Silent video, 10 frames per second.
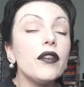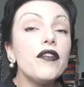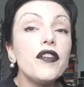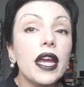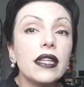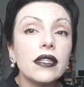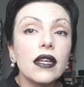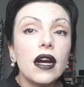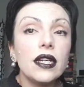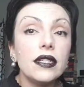For the
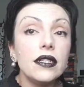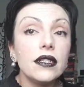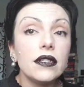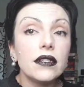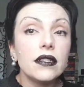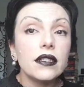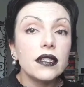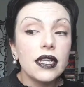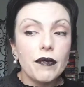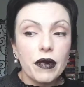face, I didn't
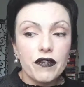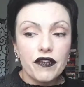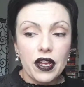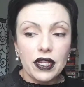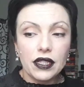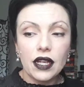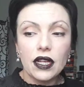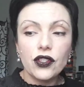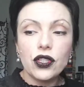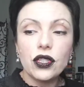set my
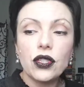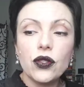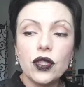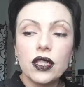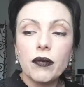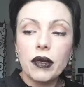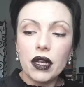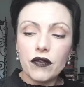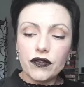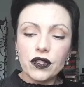face, I just used a
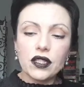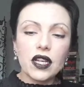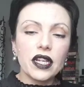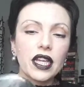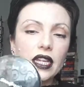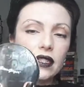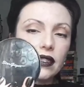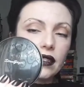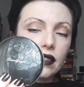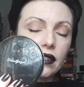bit of
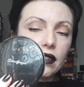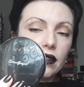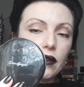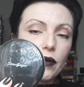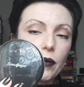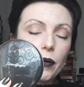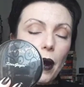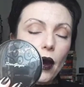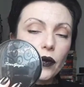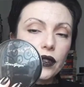Stargazes
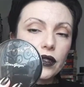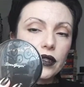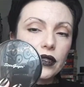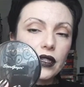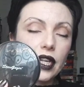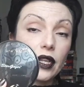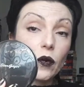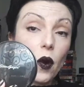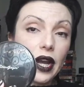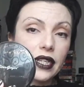powder
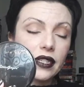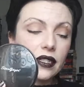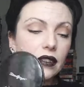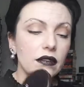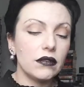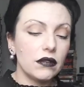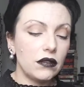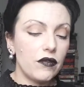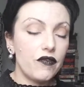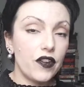in white.
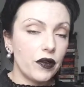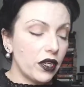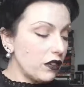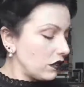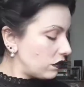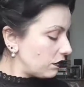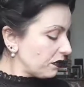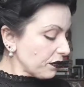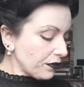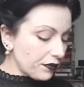Very good.